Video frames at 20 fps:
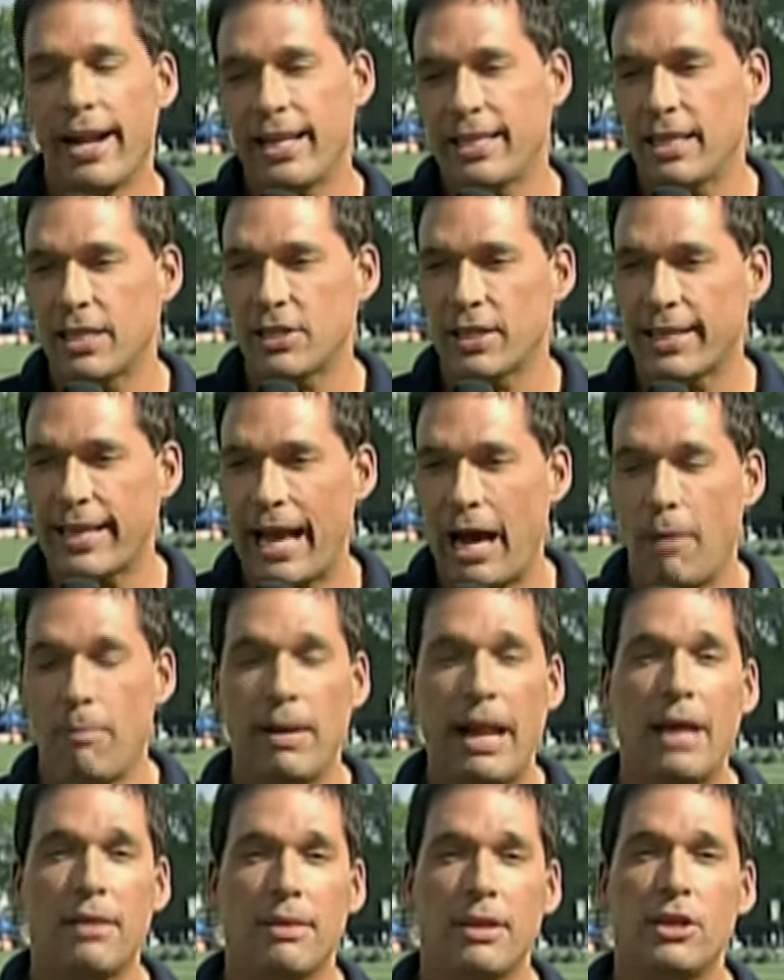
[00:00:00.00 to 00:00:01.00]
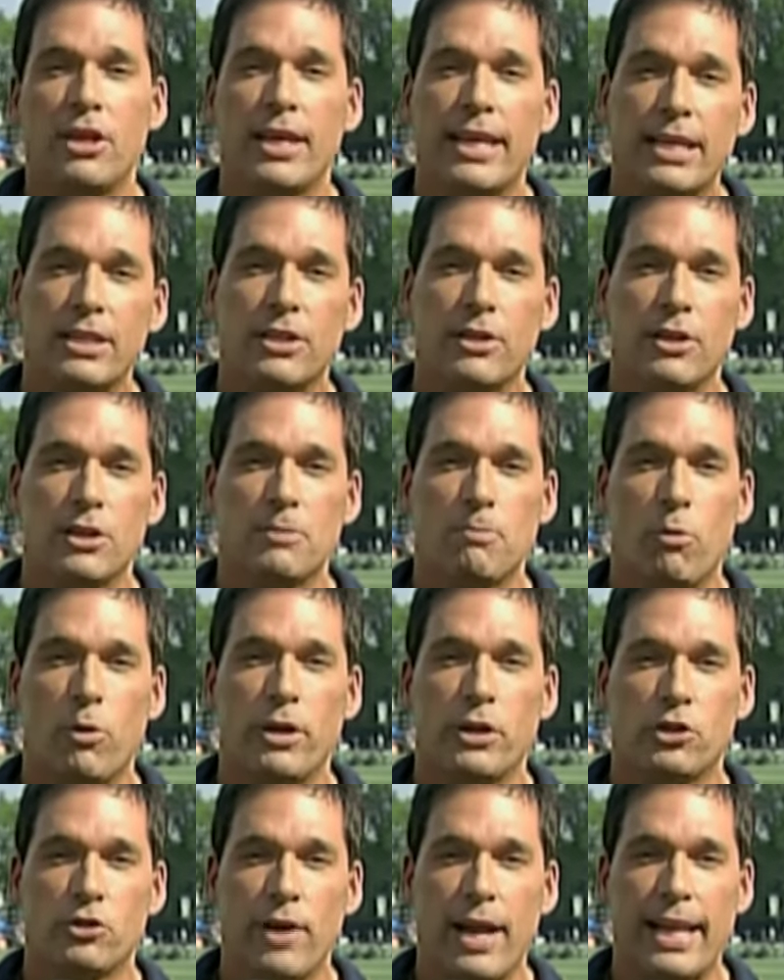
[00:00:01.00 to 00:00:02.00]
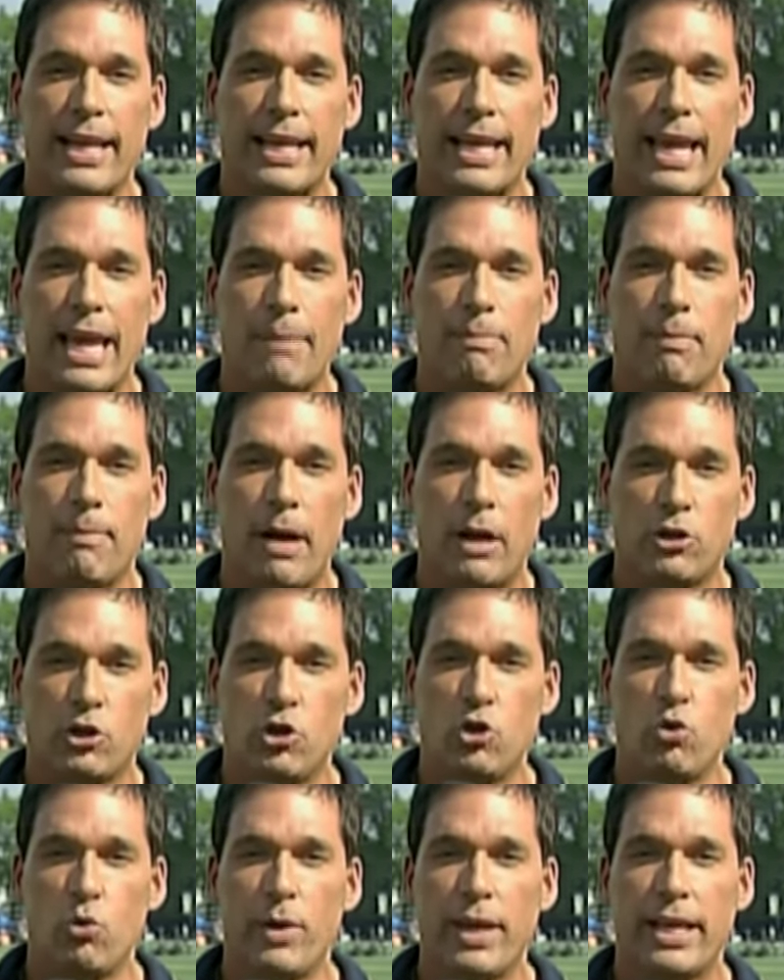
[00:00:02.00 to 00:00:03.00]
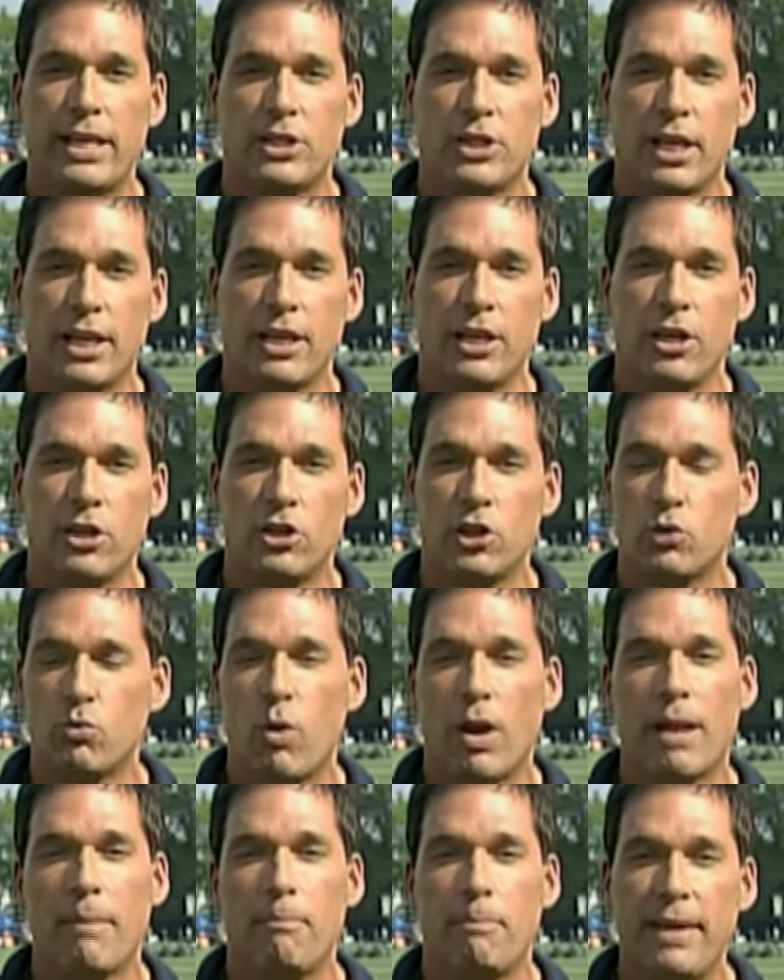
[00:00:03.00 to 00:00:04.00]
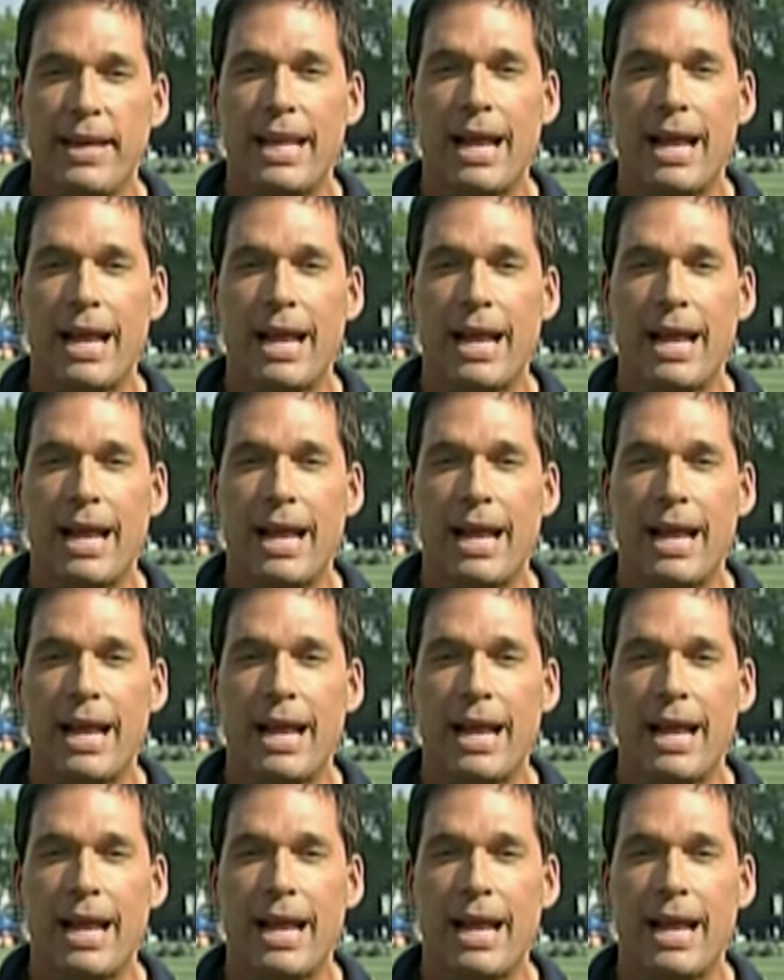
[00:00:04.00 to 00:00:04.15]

All right, it doesn't count. But I think you get to this point in training camp about two weeks in, and you just want